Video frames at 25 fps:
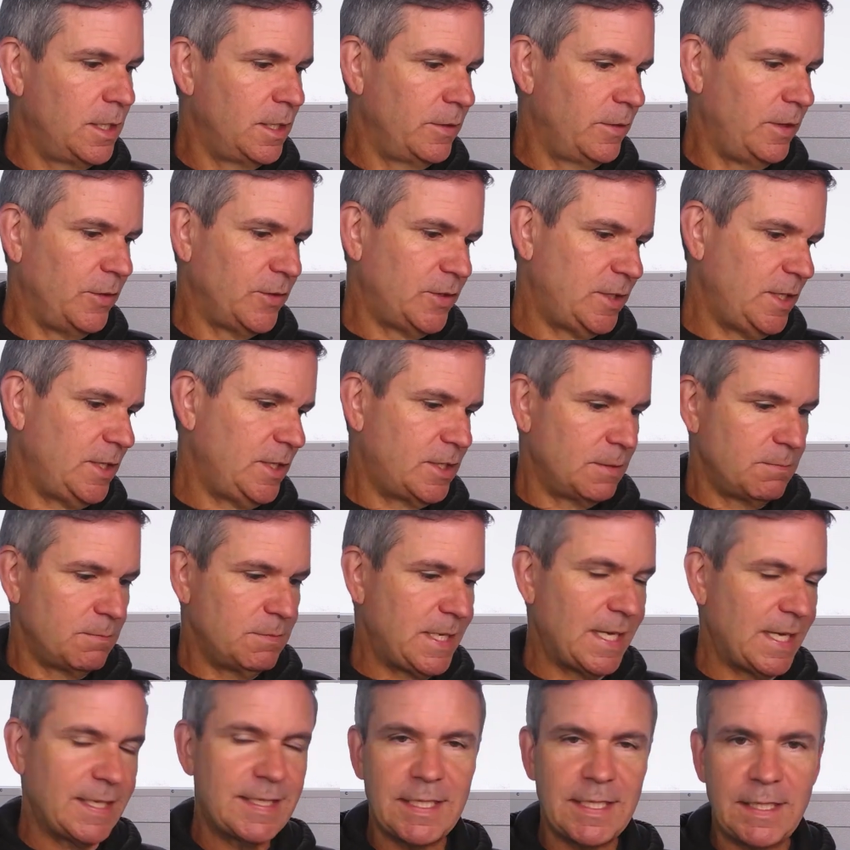They'll see some
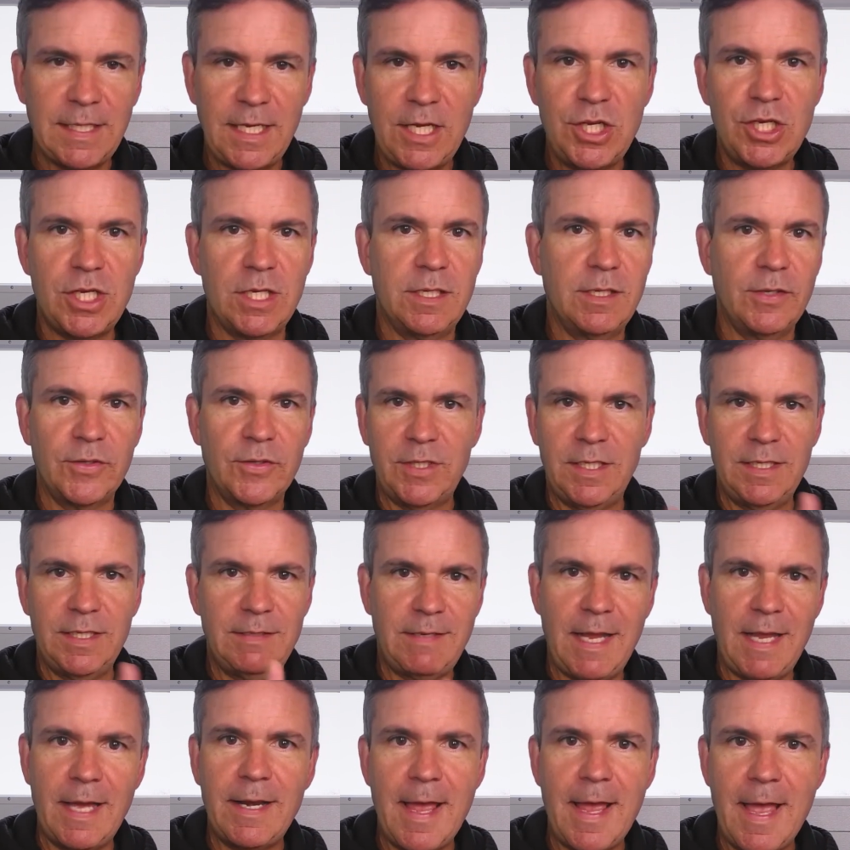desolation, they'll see
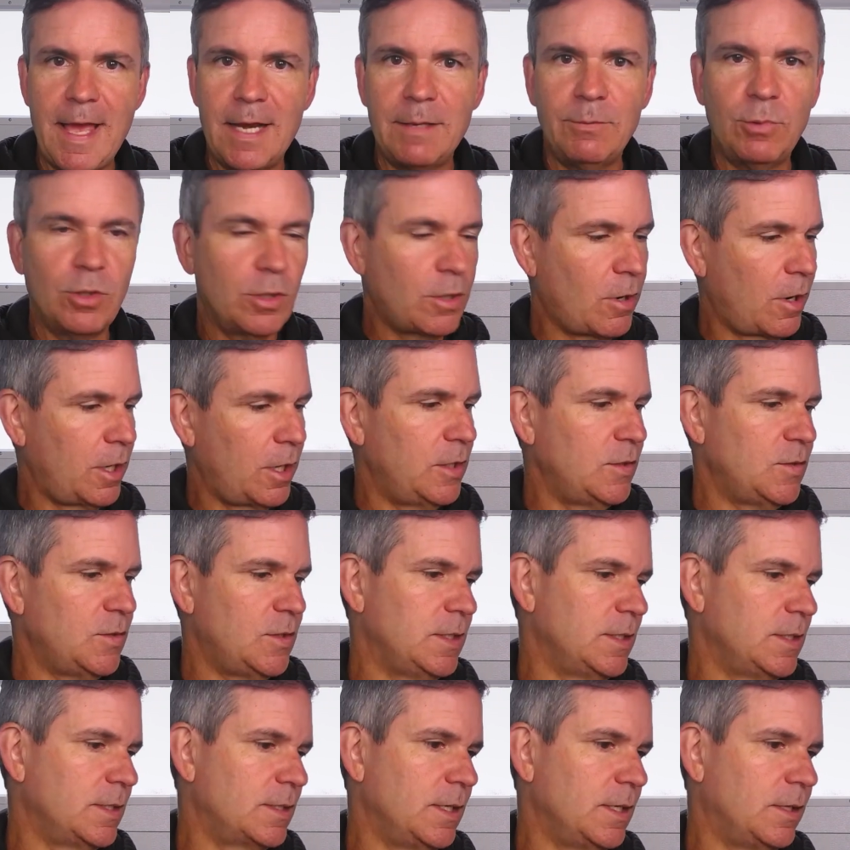dead animal
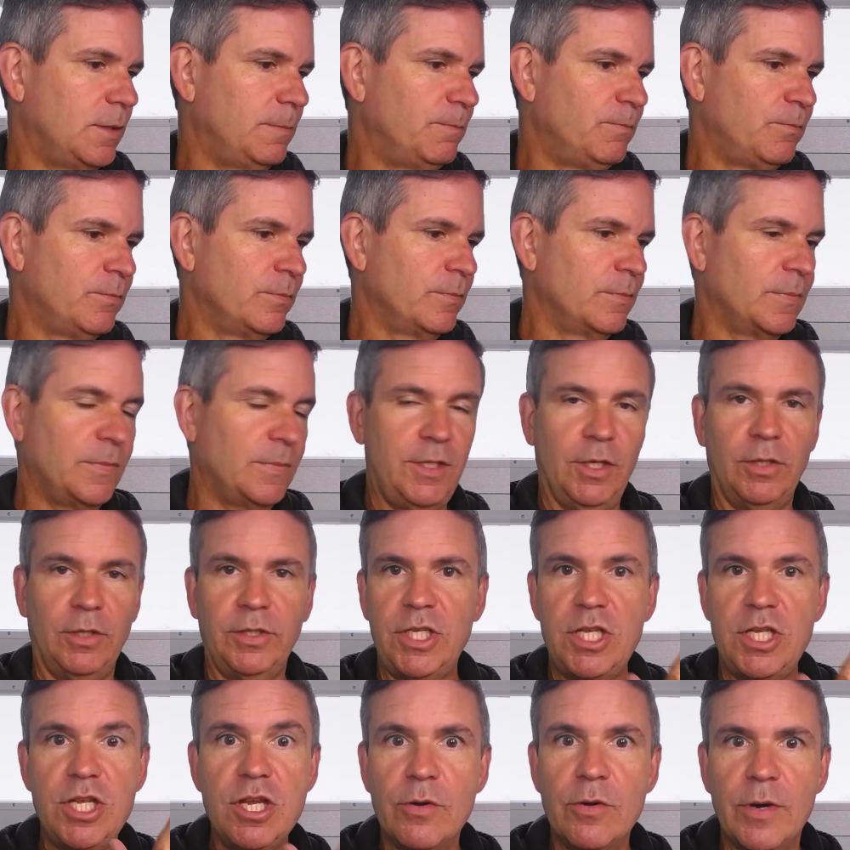carcasses, they'll
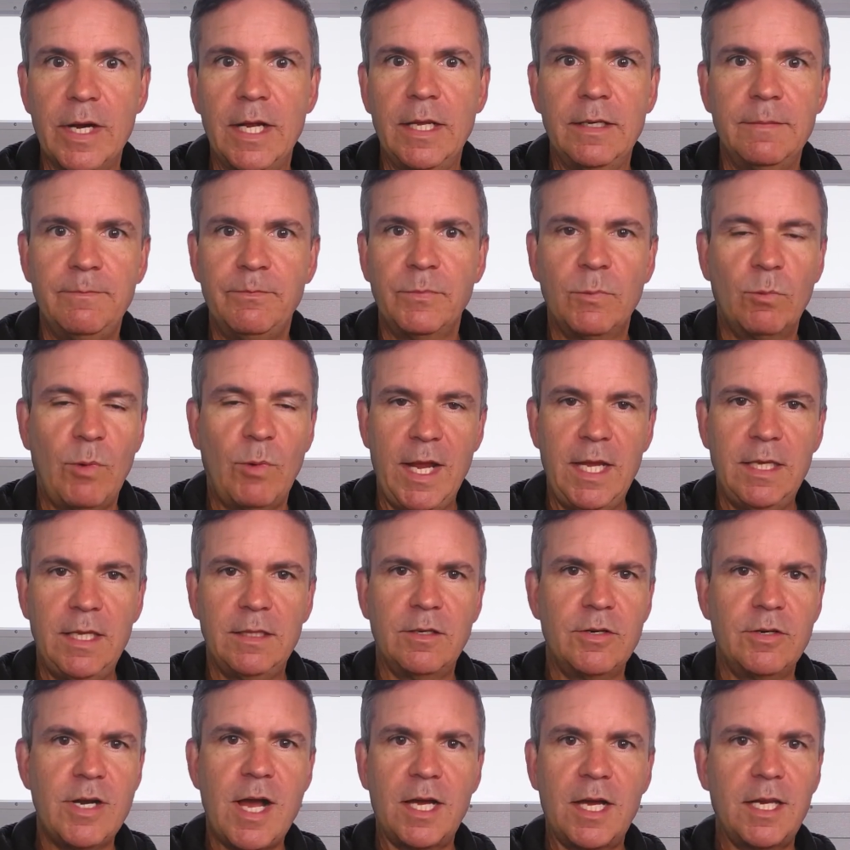hear it, right?
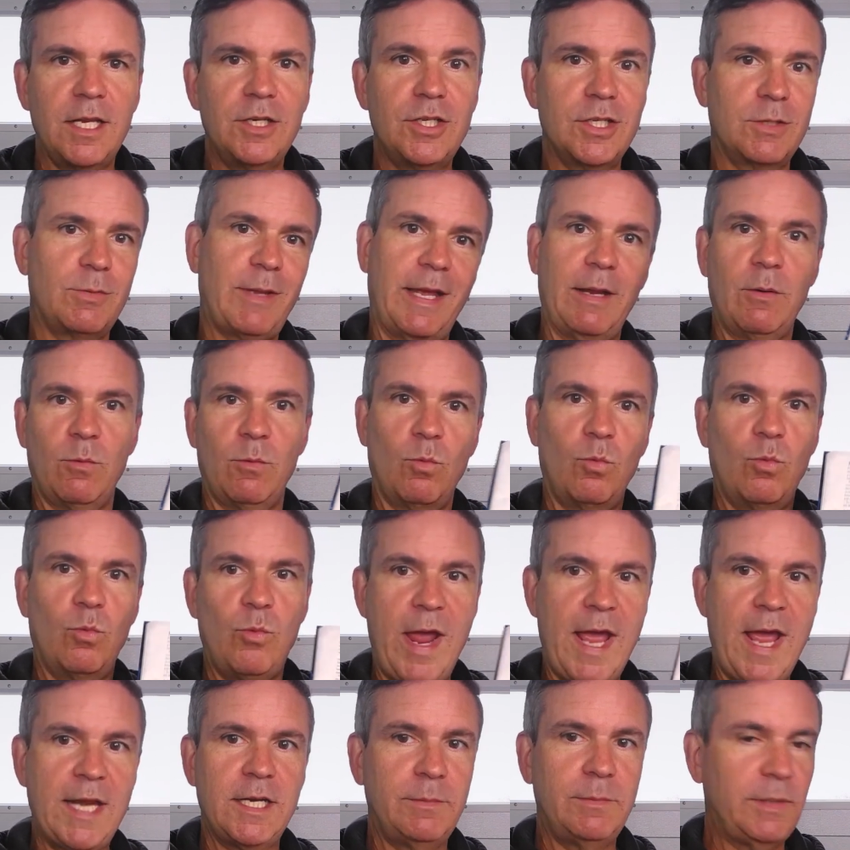They're not going to just like
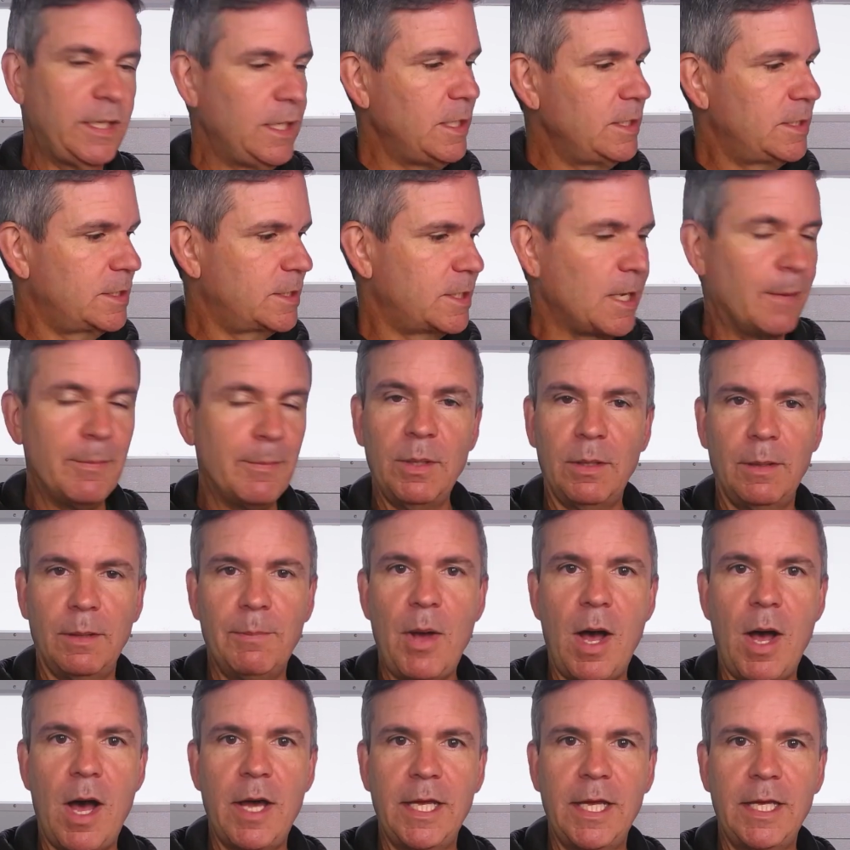randomly stumble
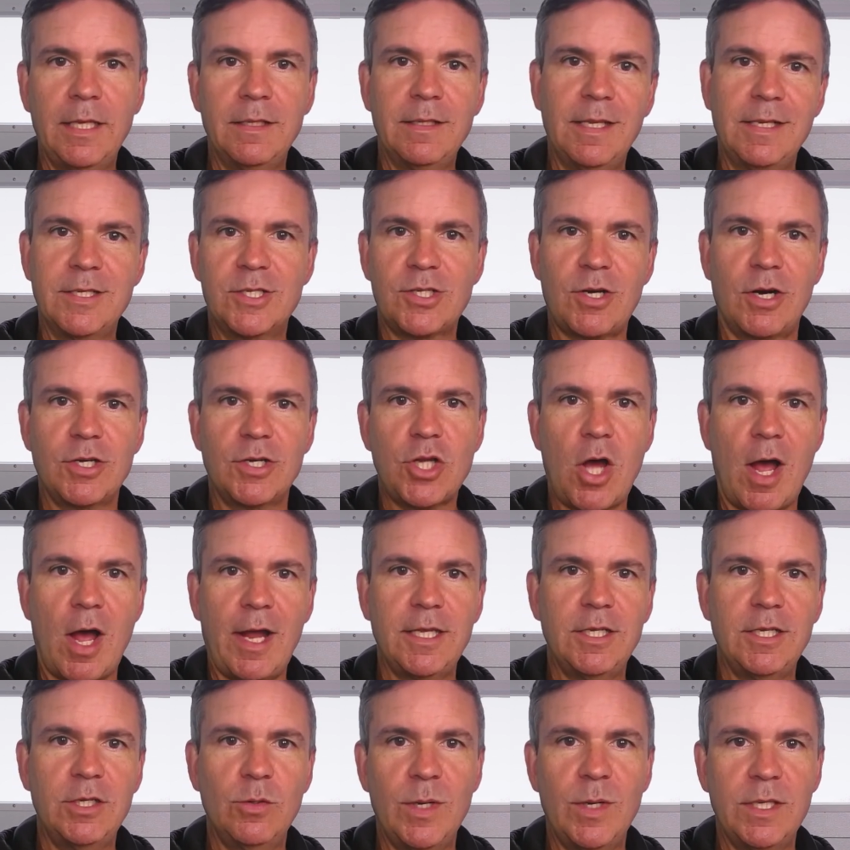upon it and then start
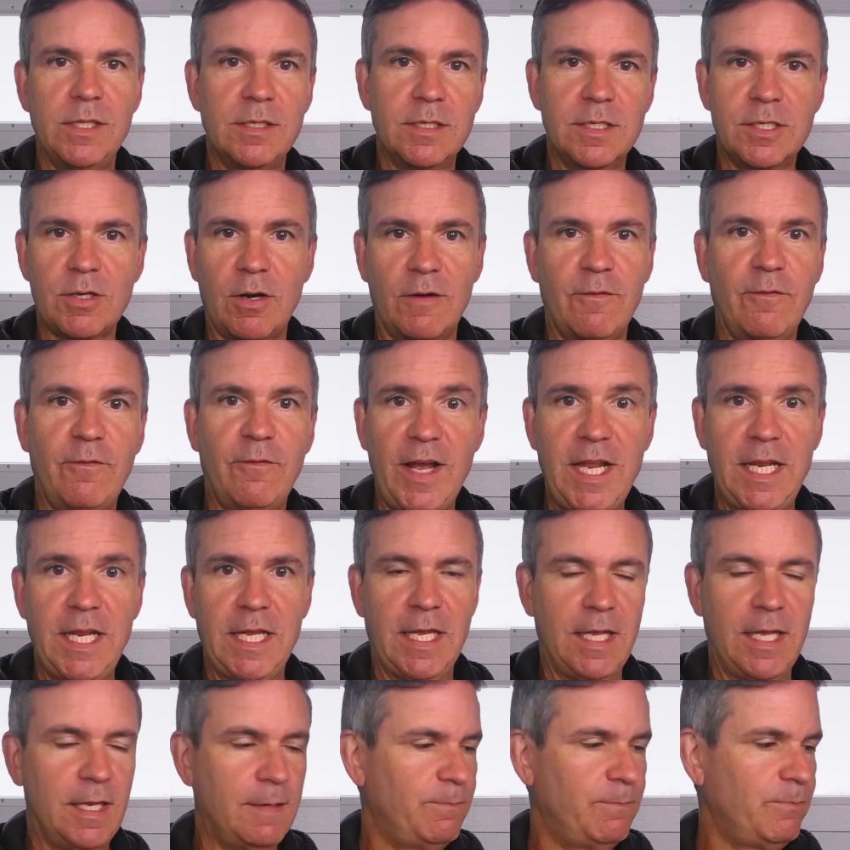talking to it and then start fighting
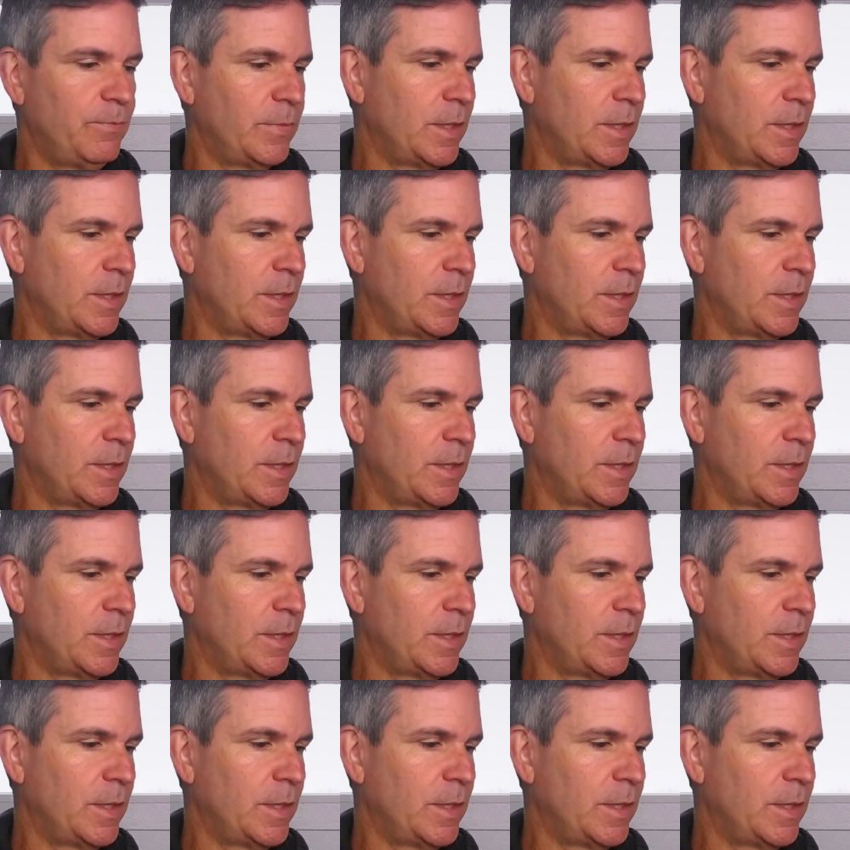it.